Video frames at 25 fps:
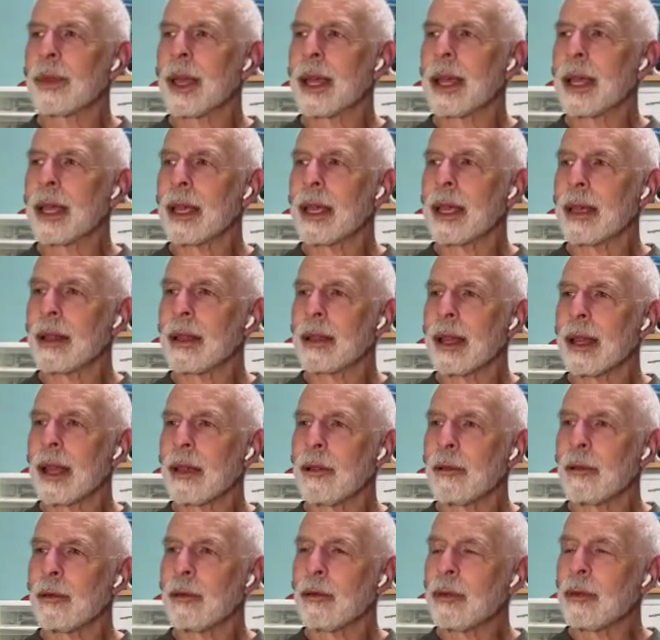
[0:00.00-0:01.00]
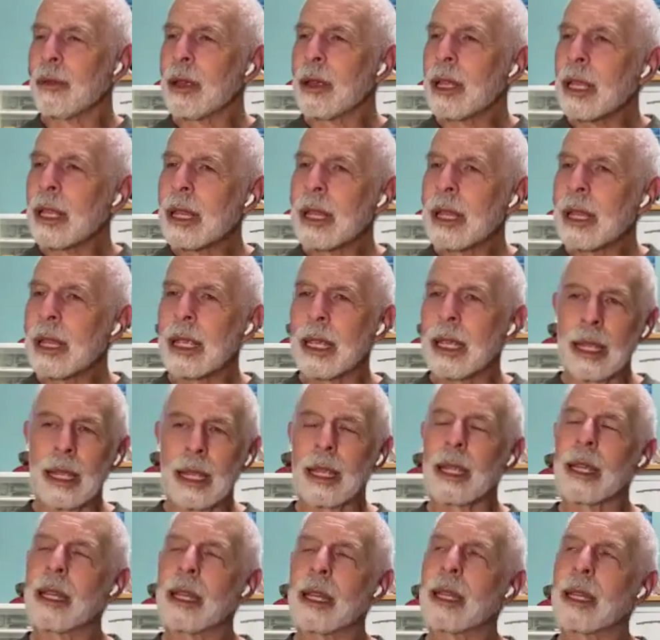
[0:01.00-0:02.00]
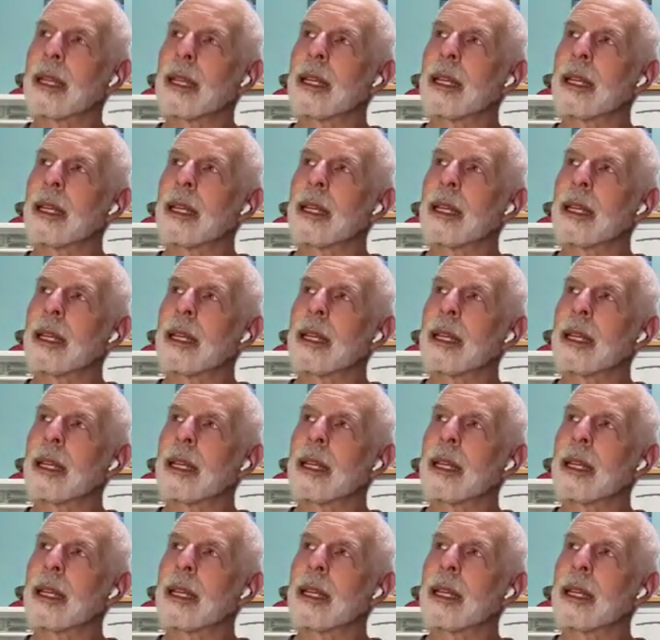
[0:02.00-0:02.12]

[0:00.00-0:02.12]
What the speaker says: they really